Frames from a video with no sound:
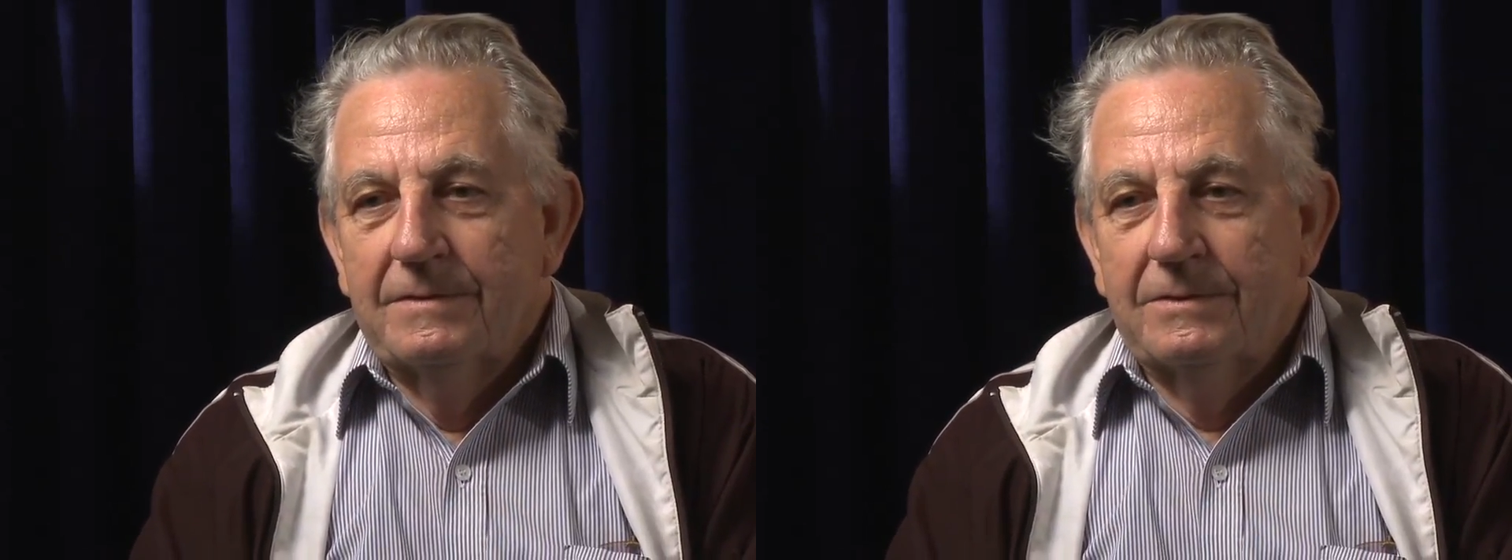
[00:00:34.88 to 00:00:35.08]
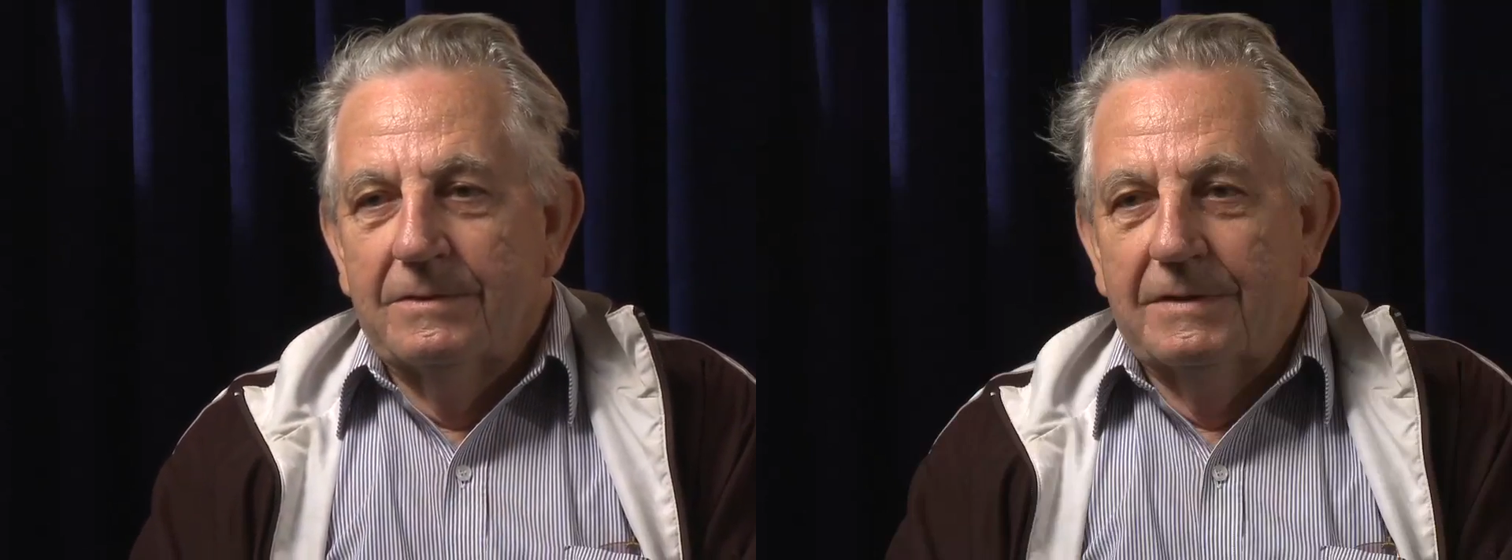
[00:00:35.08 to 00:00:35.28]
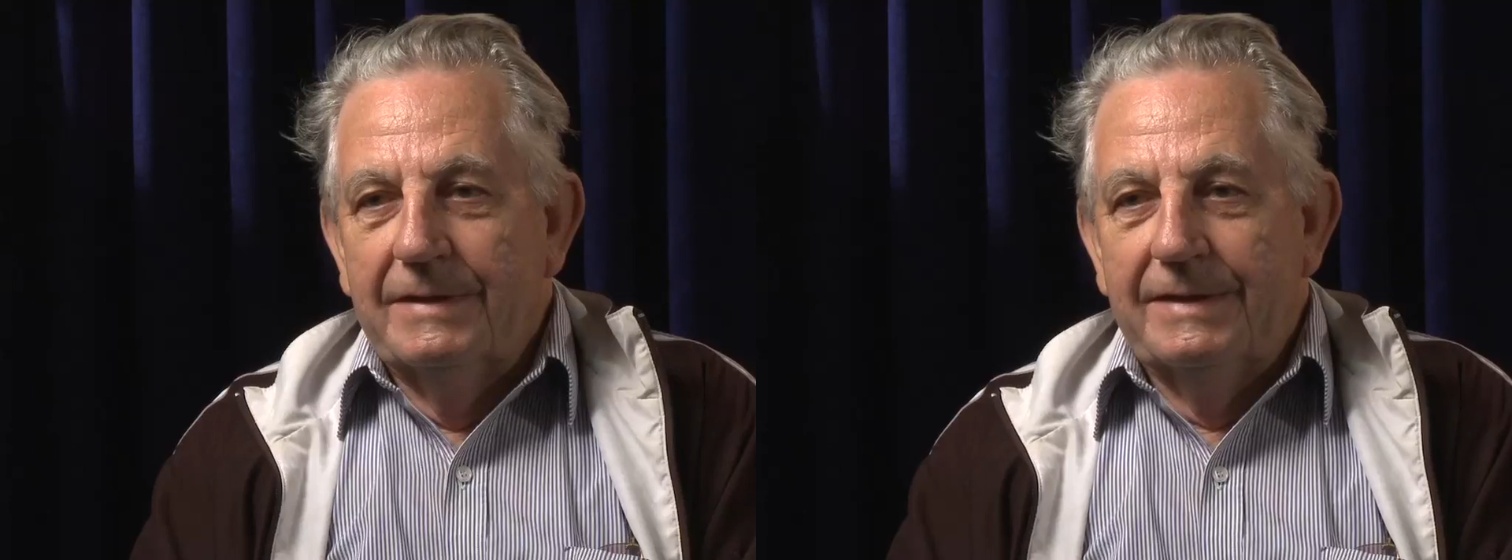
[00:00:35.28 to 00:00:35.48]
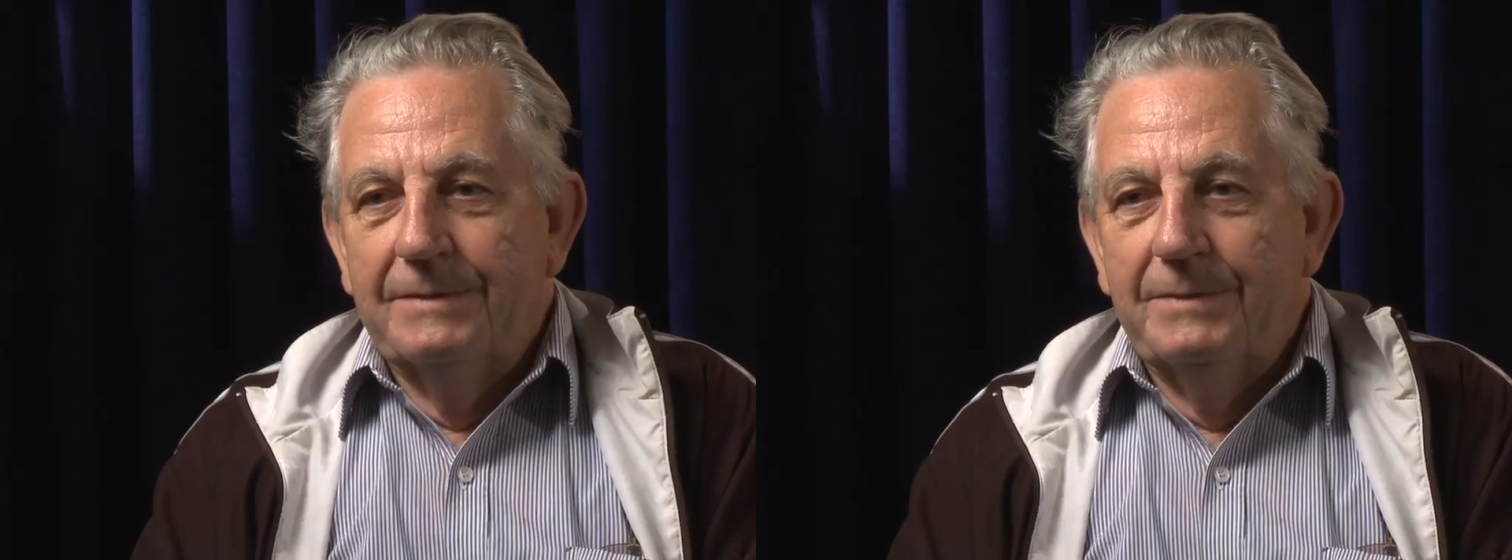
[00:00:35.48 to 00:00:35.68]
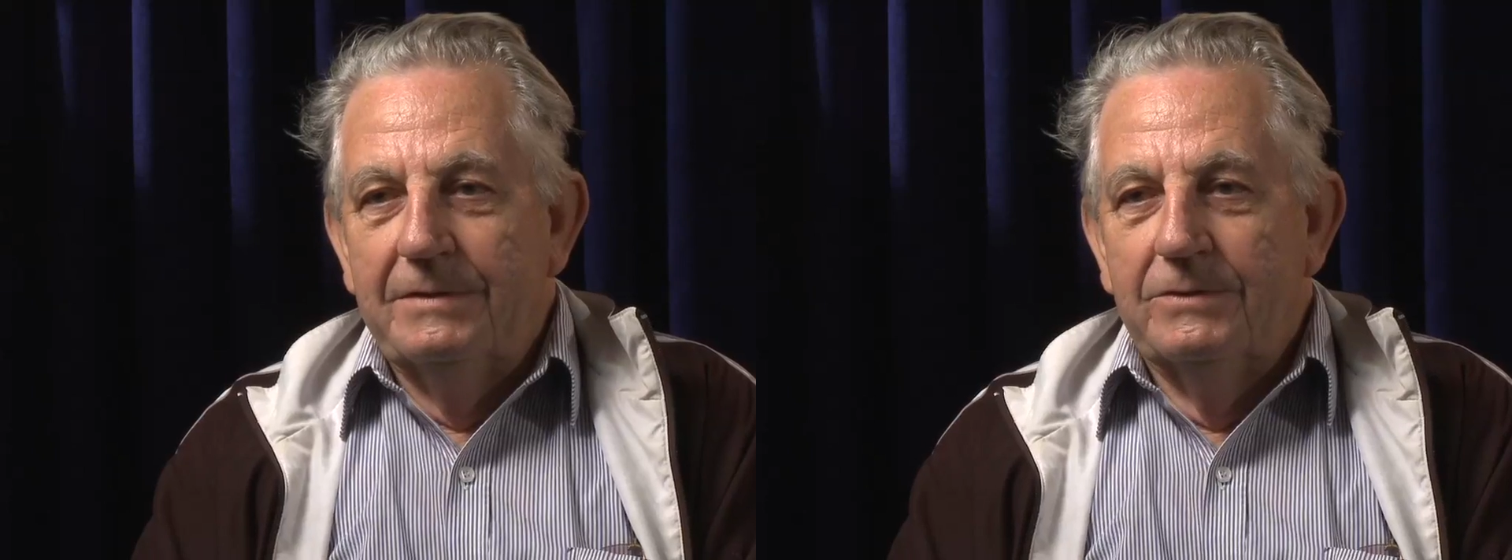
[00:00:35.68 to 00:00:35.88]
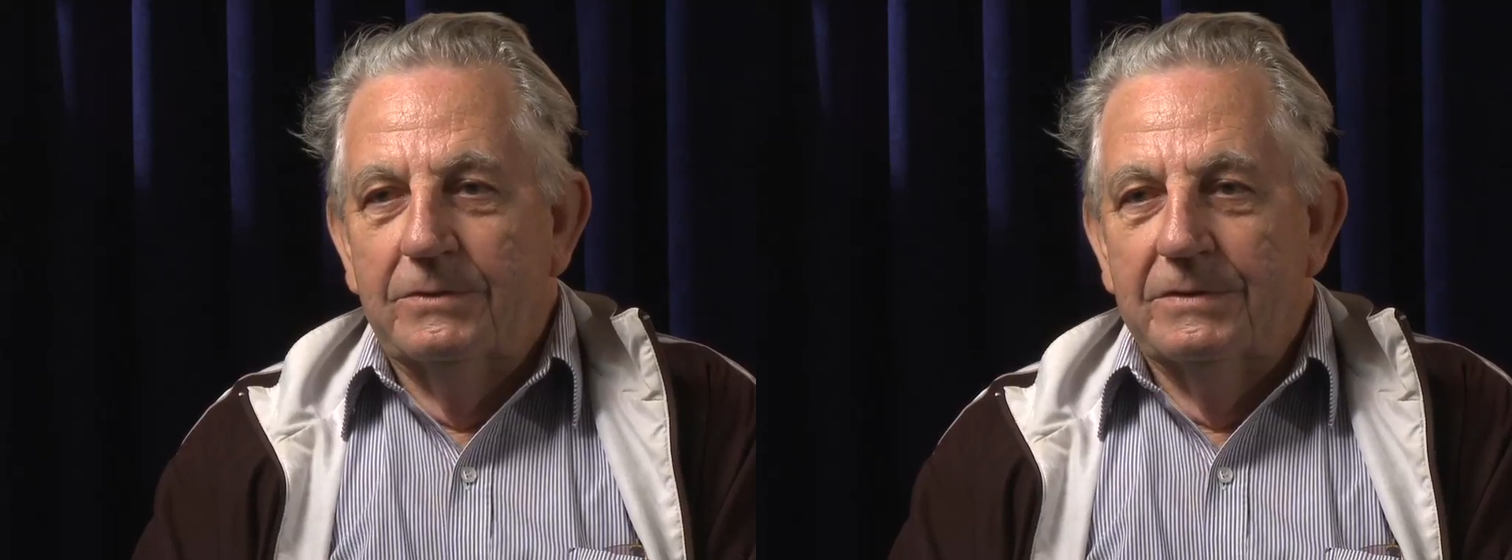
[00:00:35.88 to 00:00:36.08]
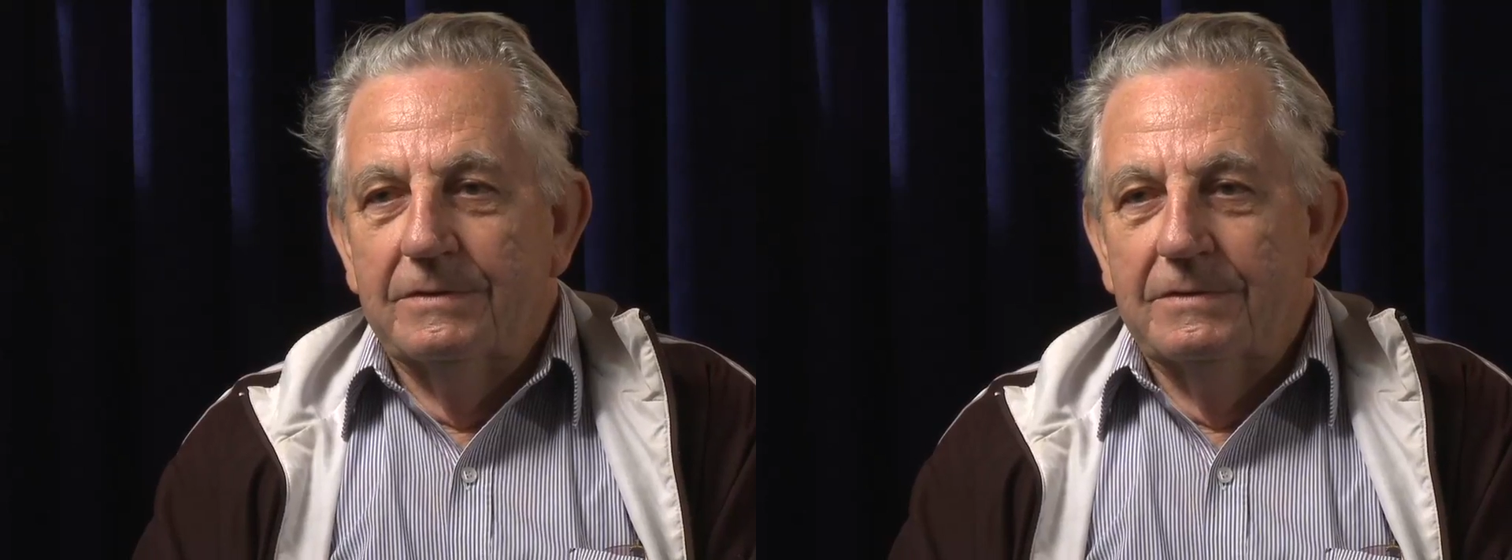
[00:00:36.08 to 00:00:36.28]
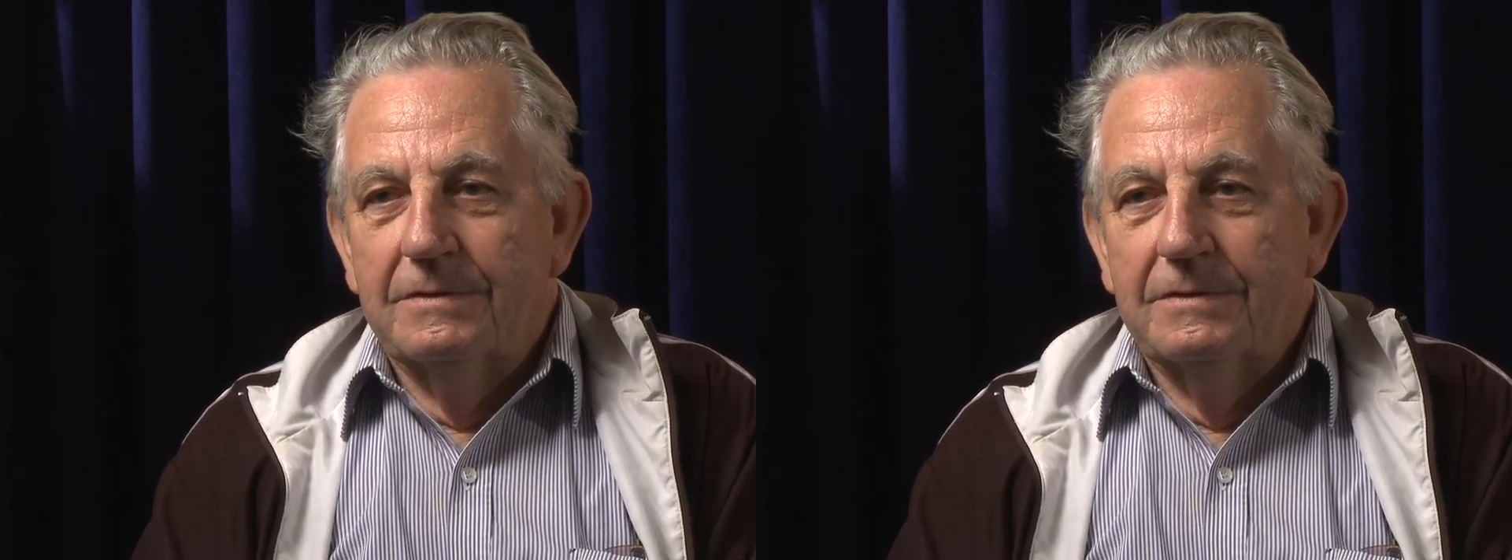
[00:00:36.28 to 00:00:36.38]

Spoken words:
all had to be drawn